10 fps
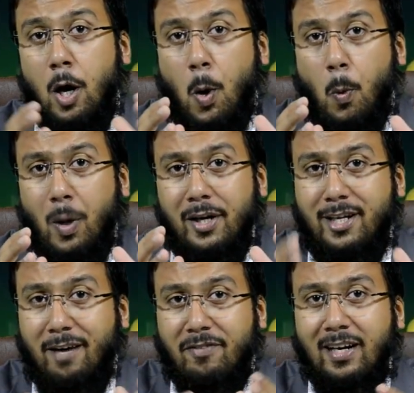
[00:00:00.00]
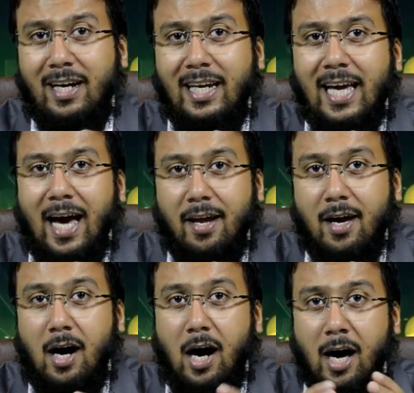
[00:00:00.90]
will definitely add a
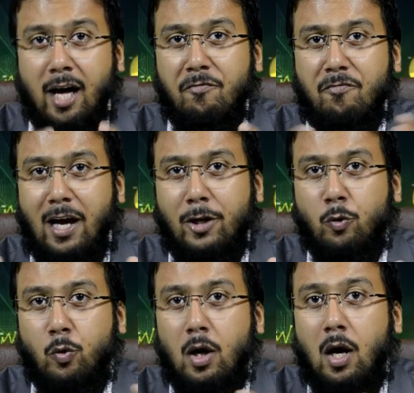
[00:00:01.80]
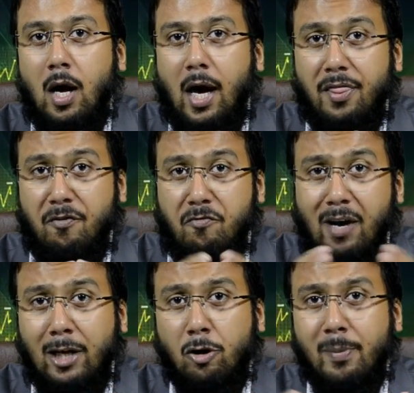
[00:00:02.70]
higher value and the
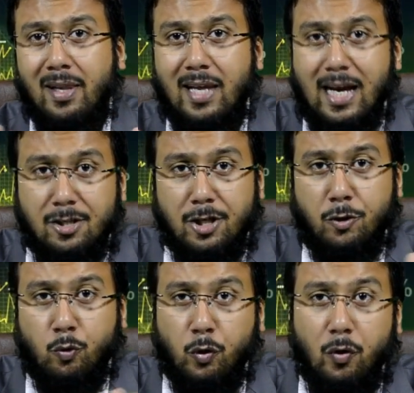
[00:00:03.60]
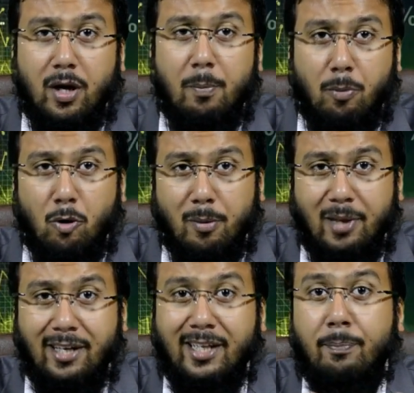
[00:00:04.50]
valuable asset to your
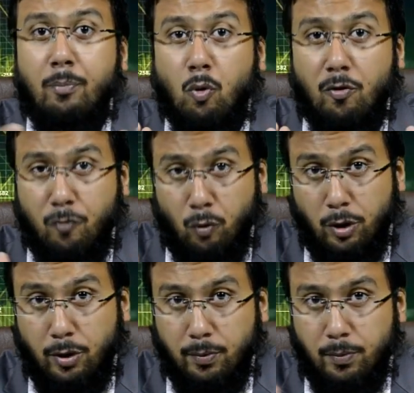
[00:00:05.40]
employability portfolio.